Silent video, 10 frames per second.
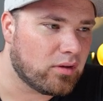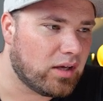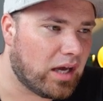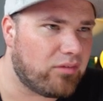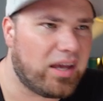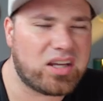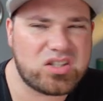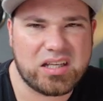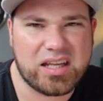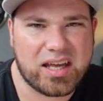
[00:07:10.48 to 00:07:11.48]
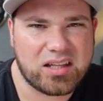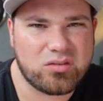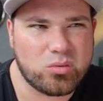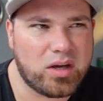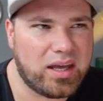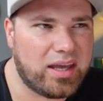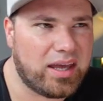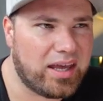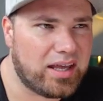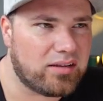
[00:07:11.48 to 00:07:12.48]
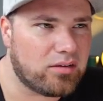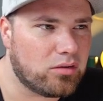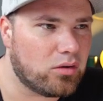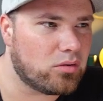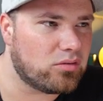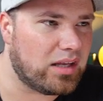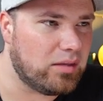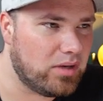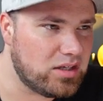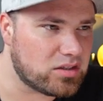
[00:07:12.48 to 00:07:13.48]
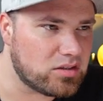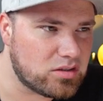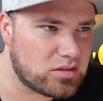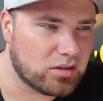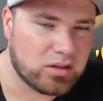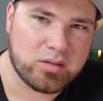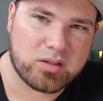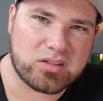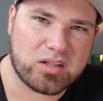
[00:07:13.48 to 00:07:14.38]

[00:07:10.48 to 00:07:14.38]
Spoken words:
I've actually had to add those animations because